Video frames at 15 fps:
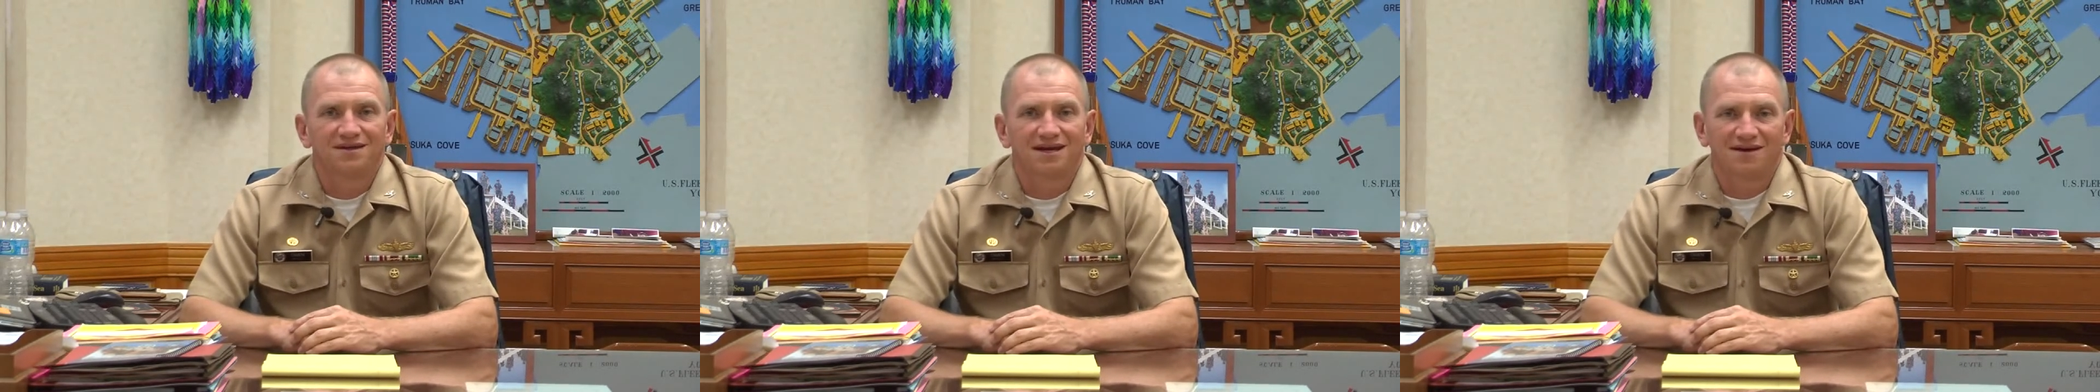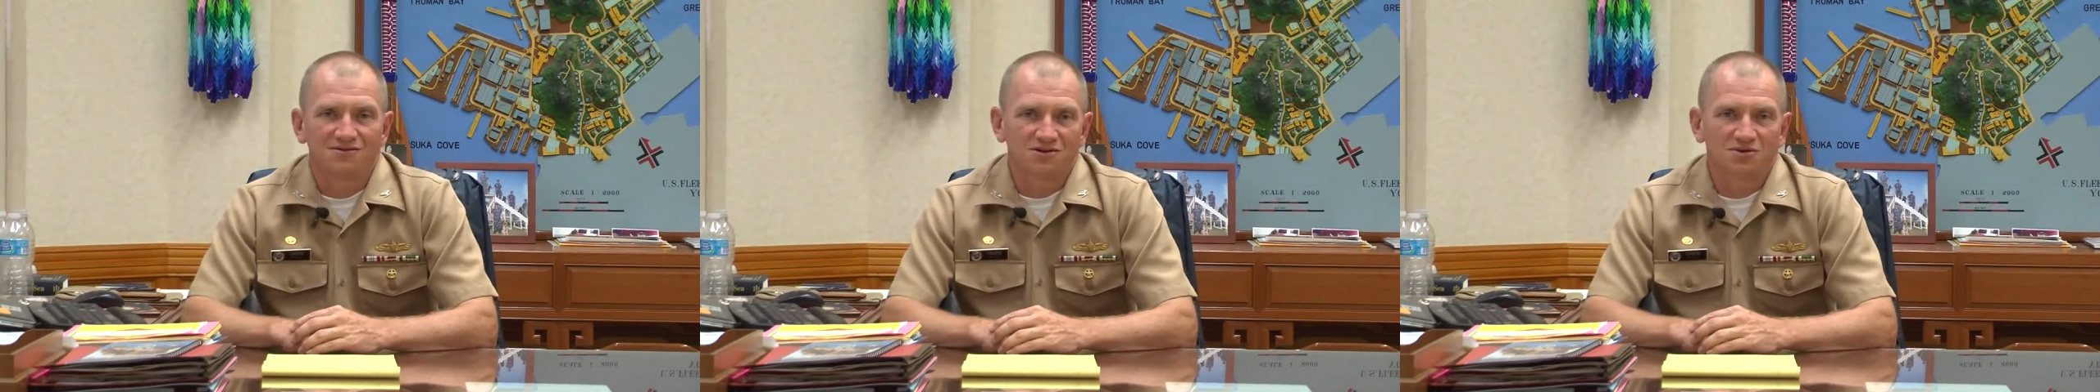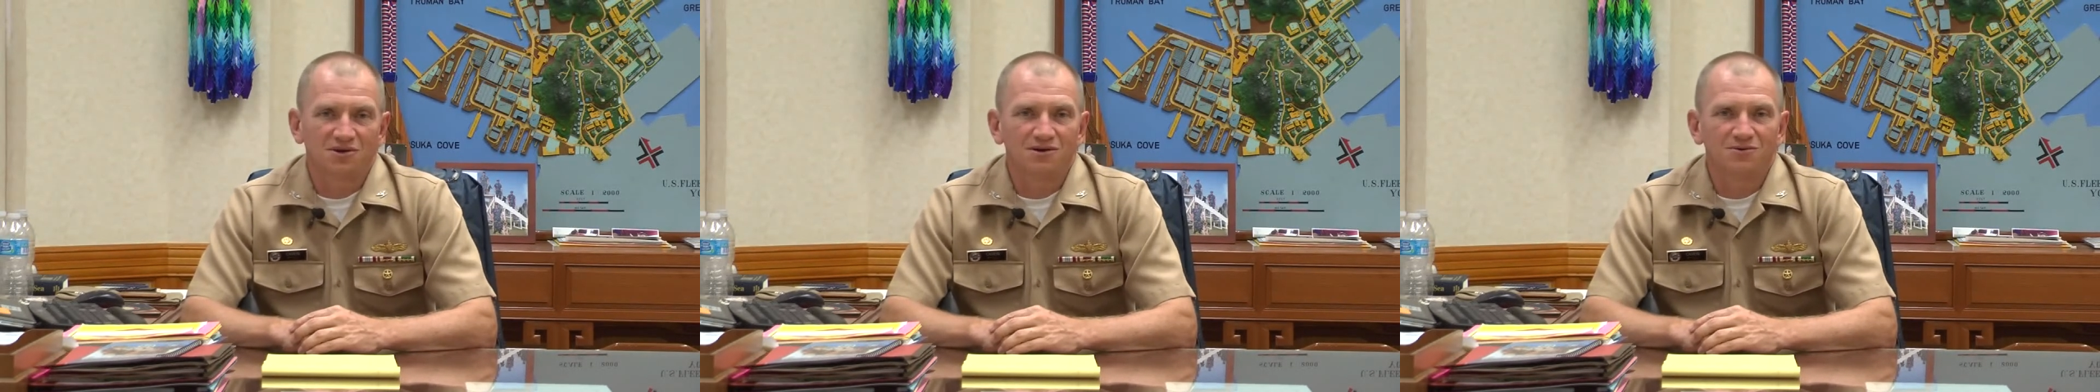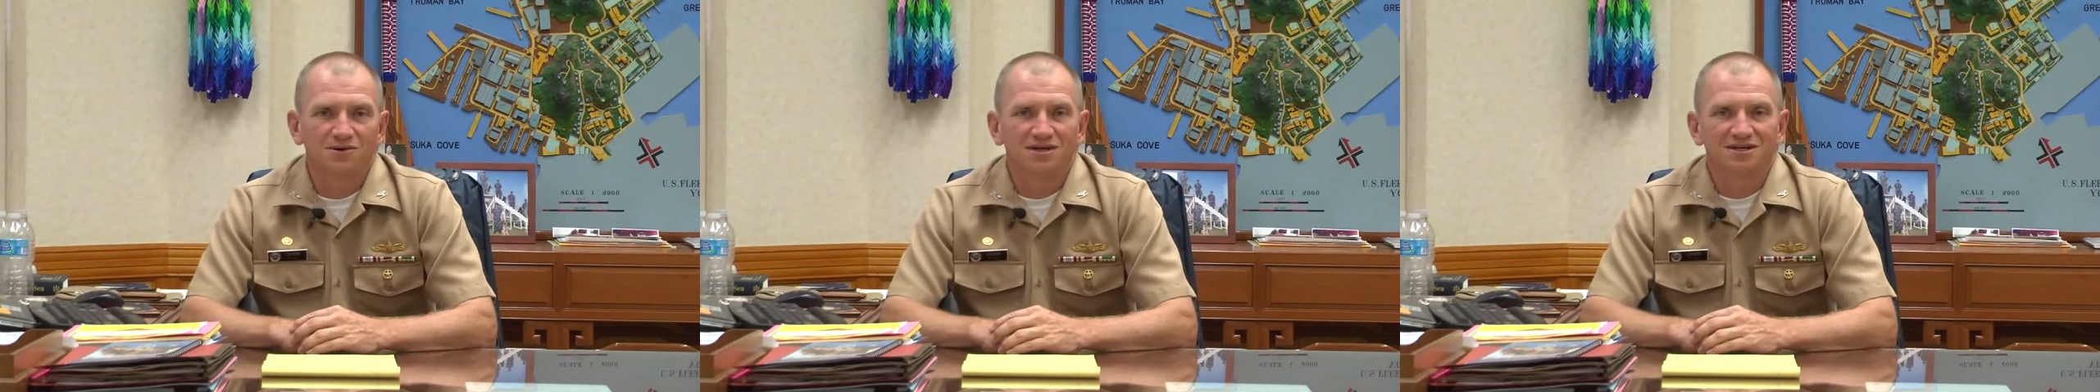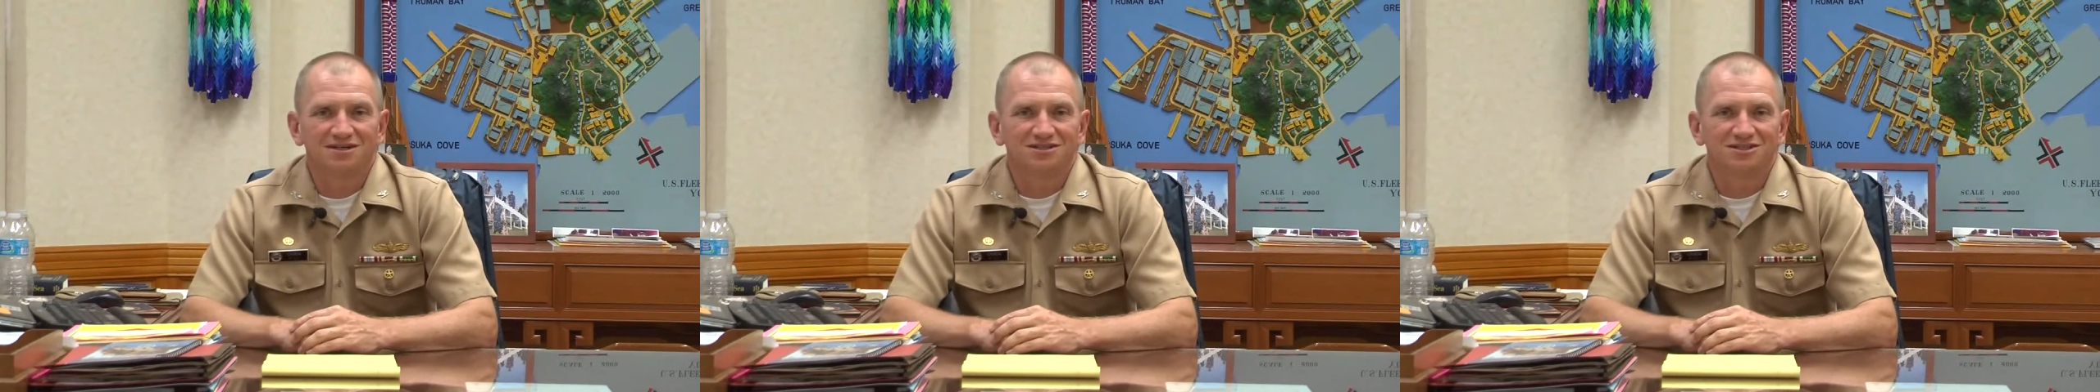Have a great
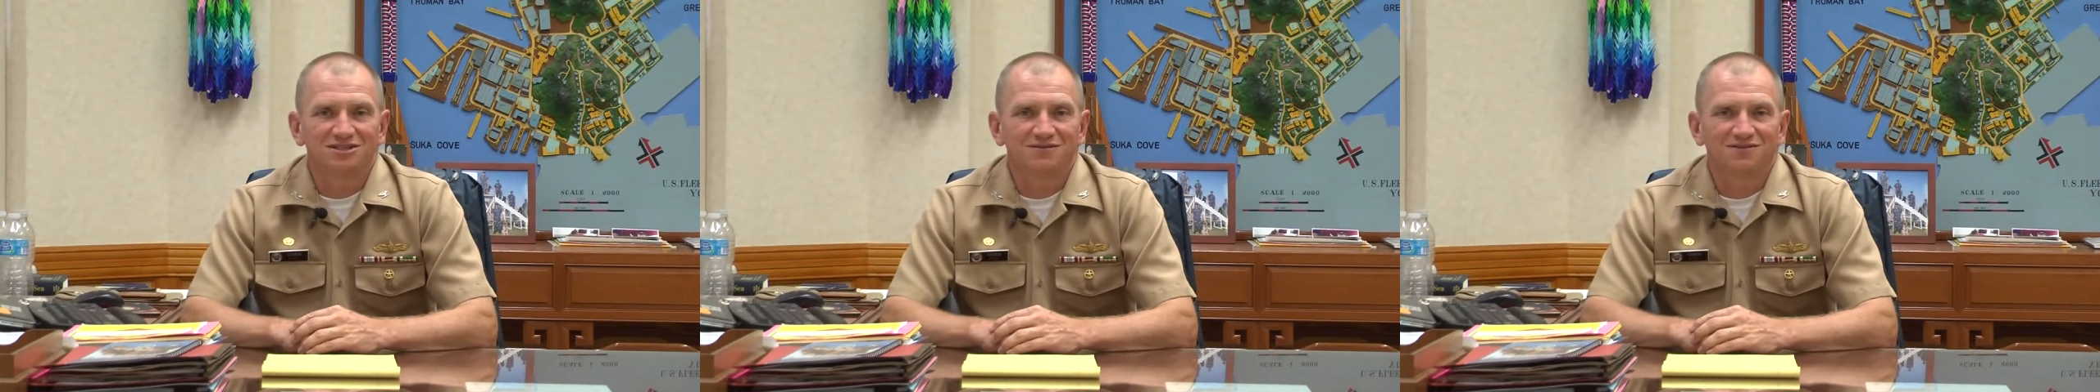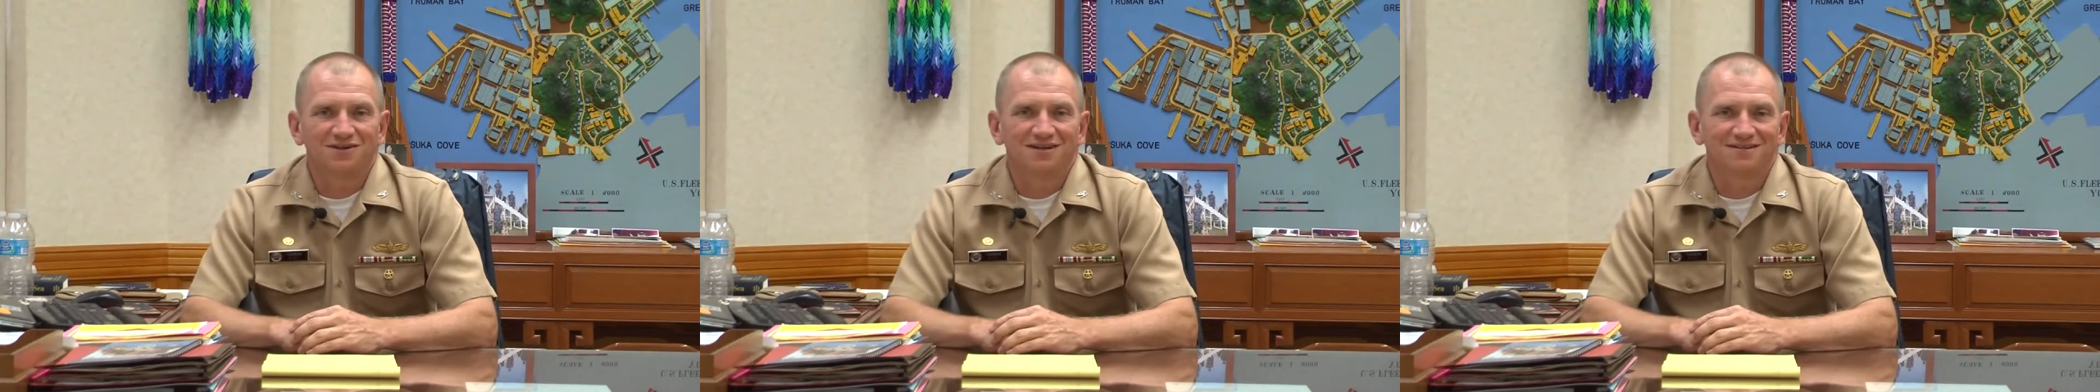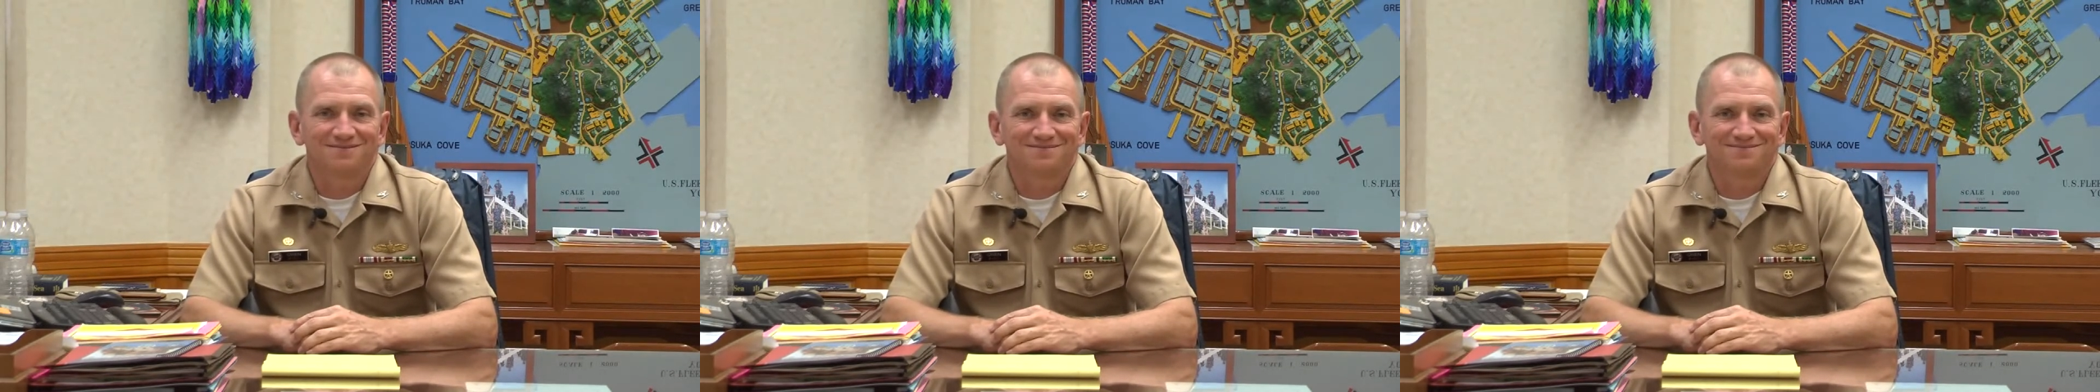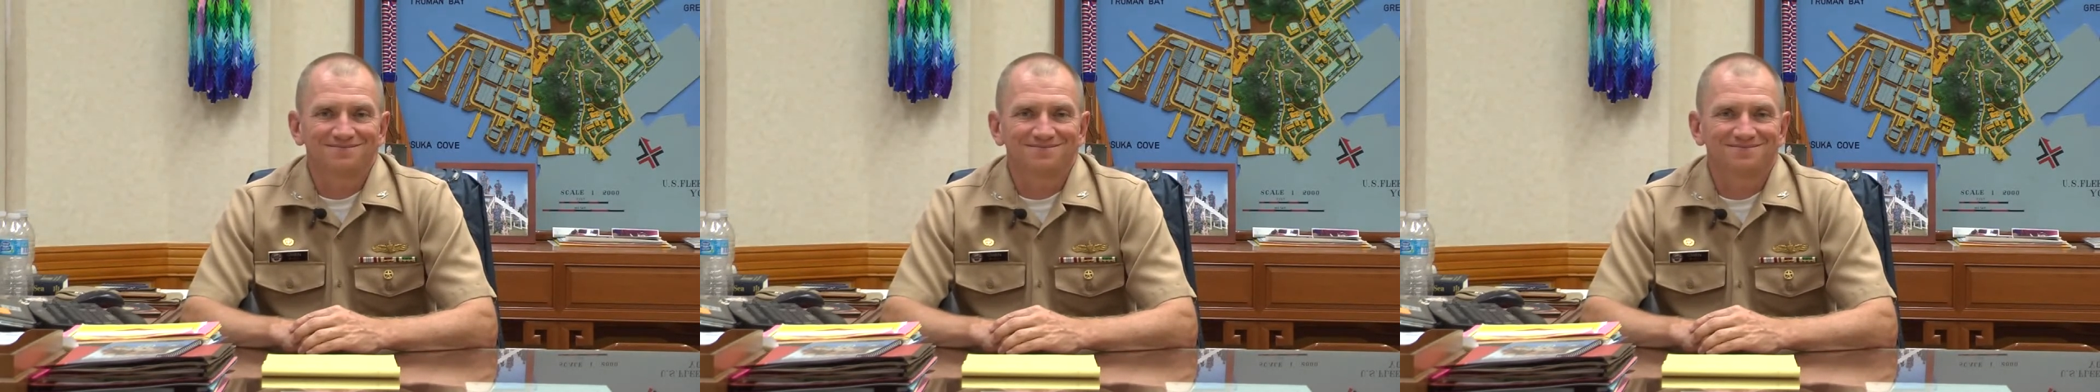weekend, CFAY.